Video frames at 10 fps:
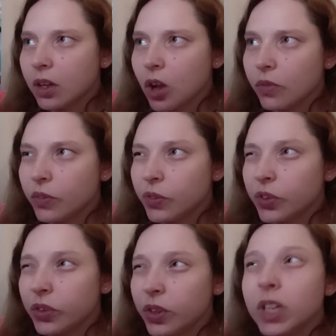I've
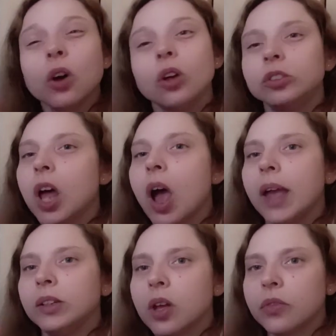seen
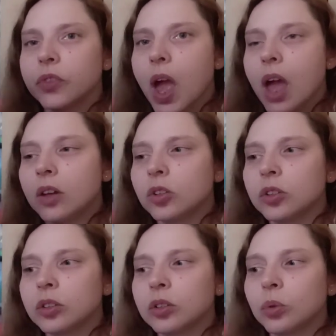online that
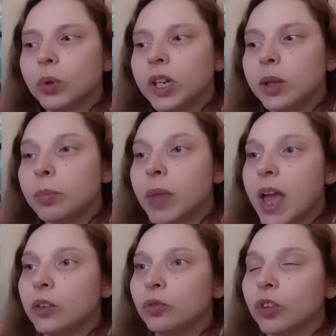William
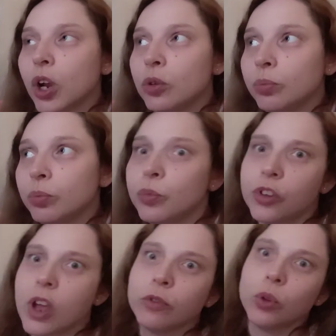Penn wrote
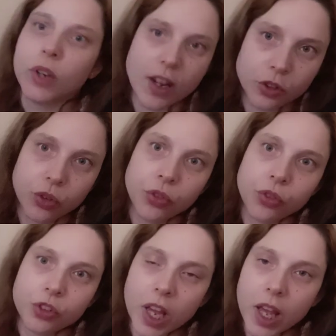several letters
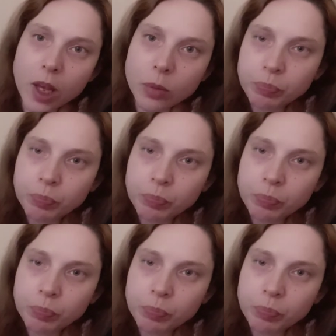to him.